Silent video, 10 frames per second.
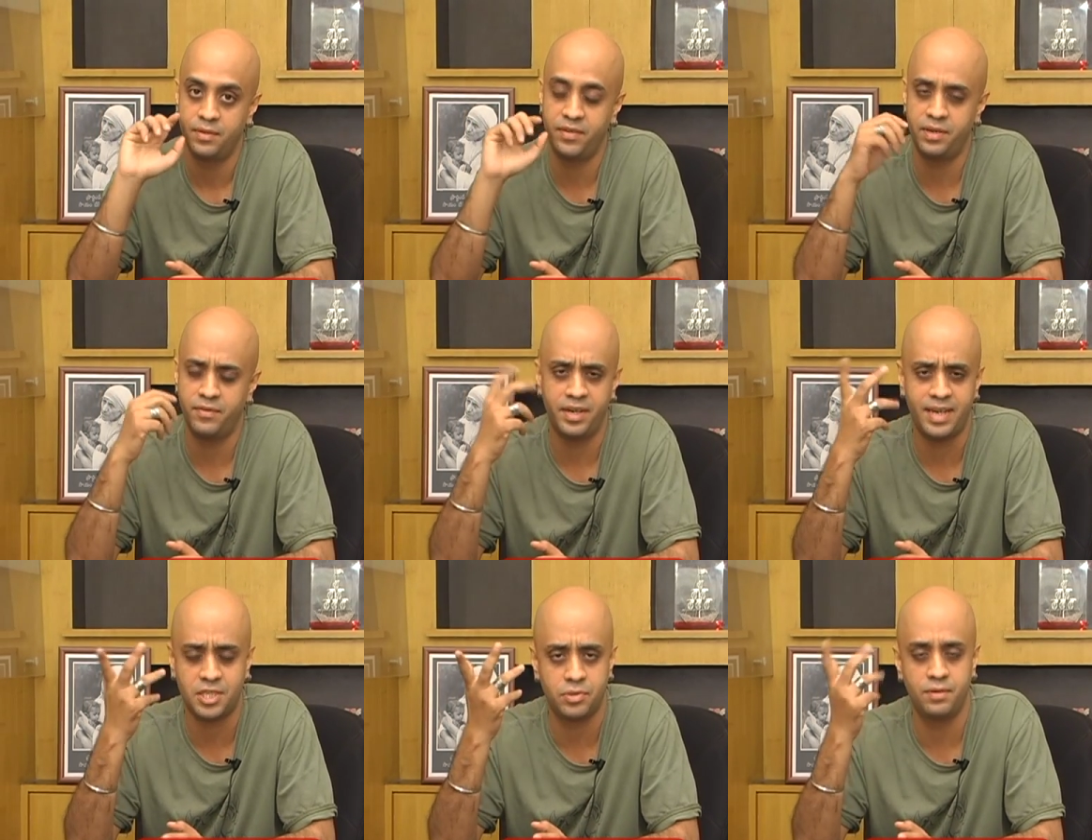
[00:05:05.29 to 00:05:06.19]
in a very
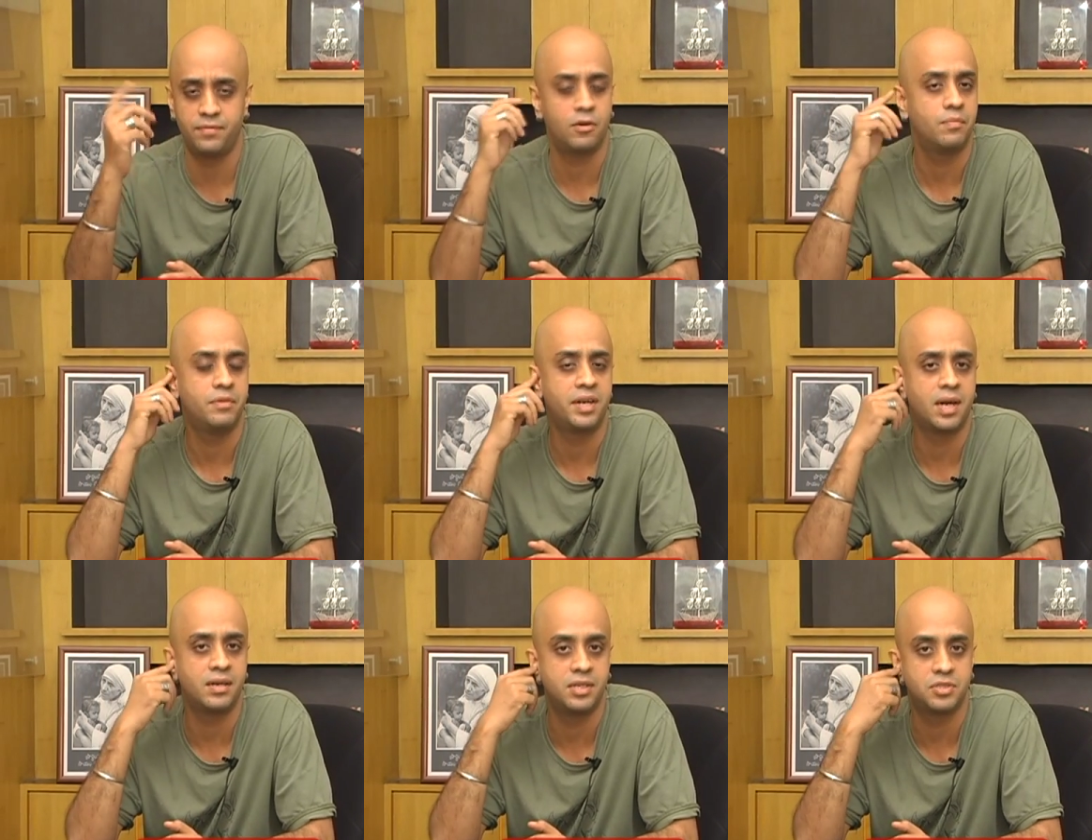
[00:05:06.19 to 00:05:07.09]
natural form,
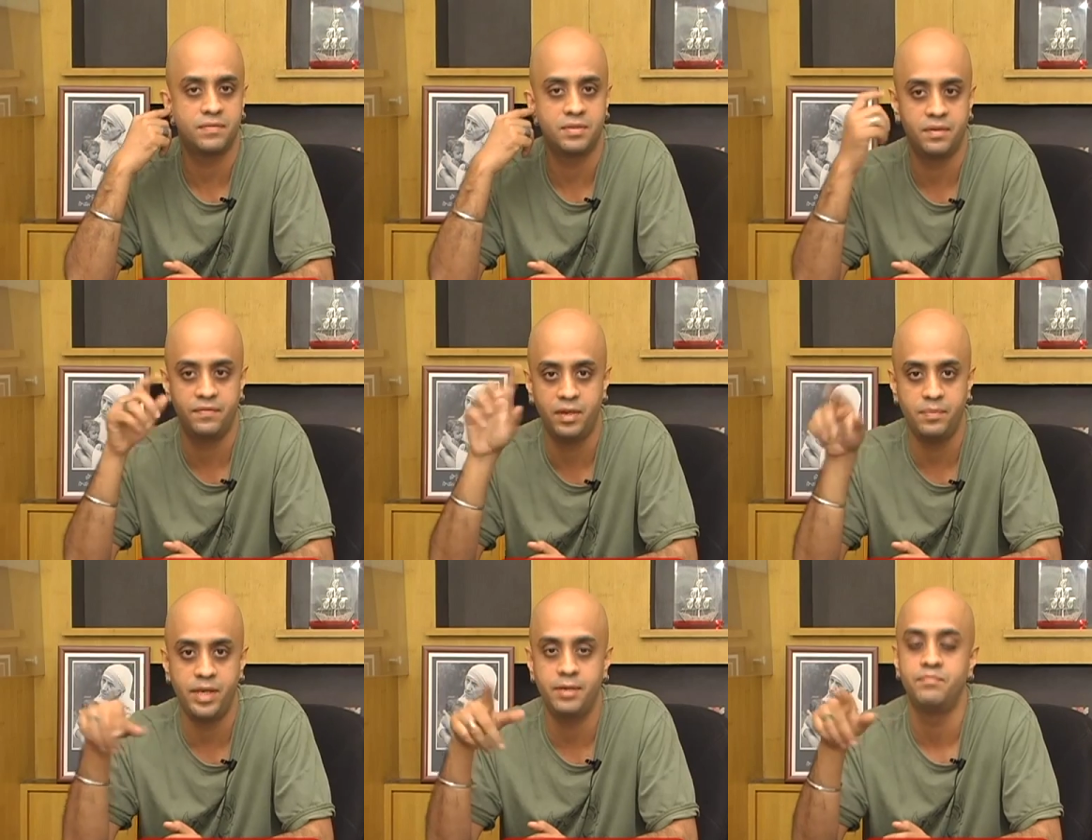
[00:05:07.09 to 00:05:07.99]
regardless of the
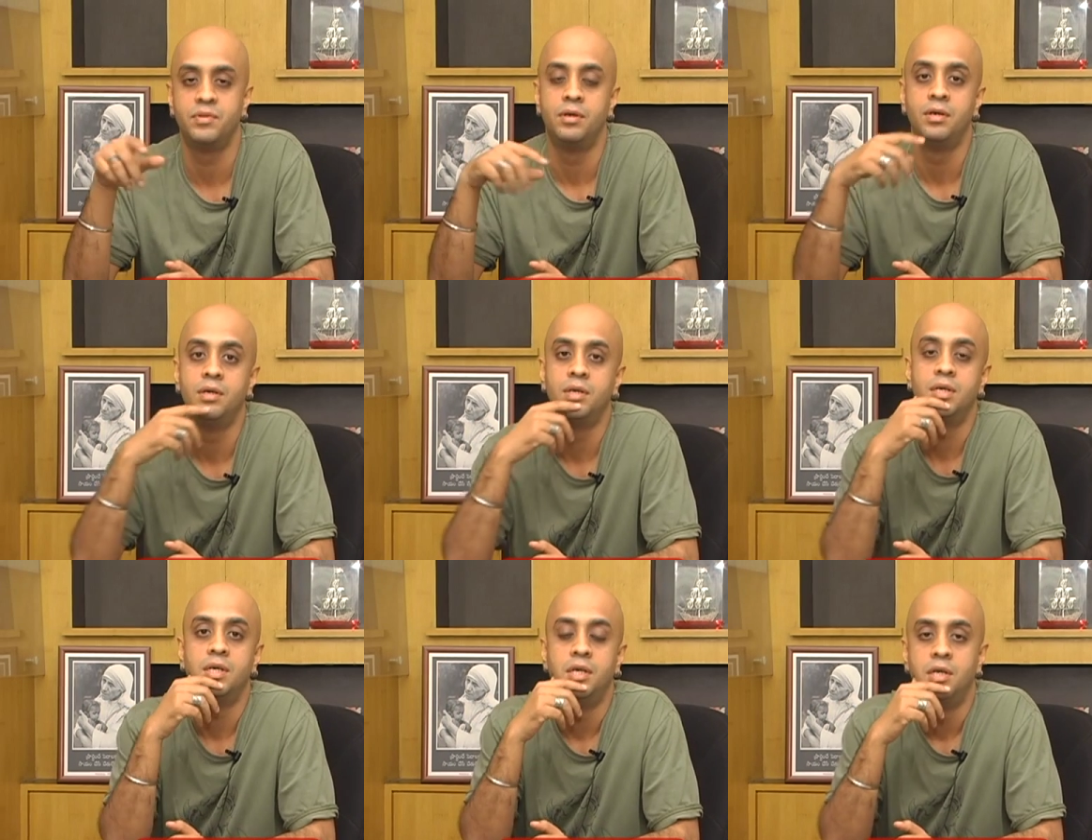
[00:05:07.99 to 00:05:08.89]
filmy
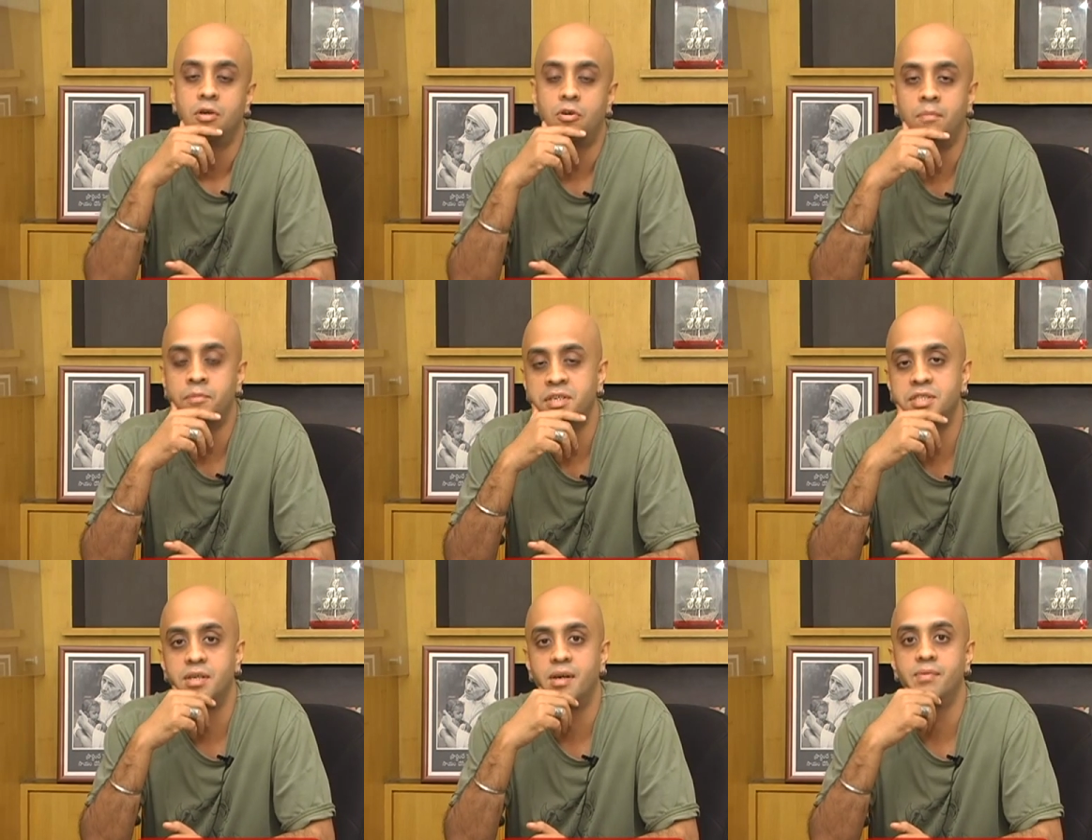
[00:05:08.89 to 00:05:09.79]

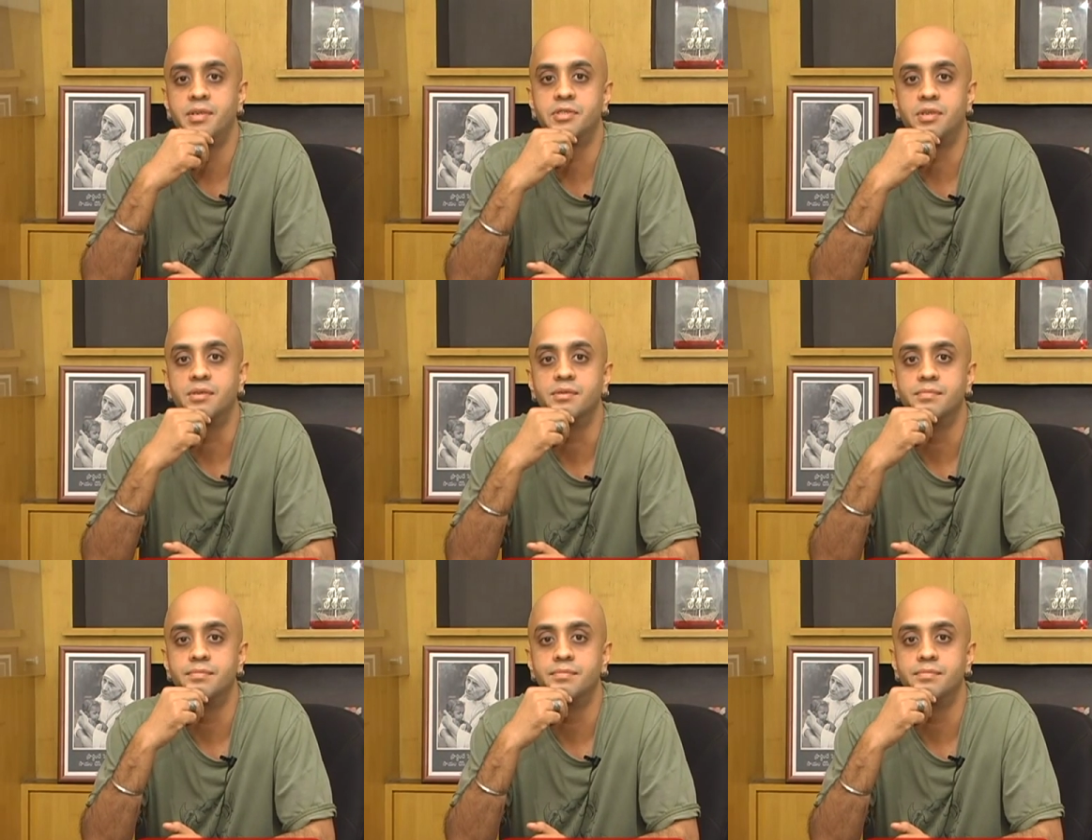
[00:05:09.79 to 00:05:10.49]
components around the song.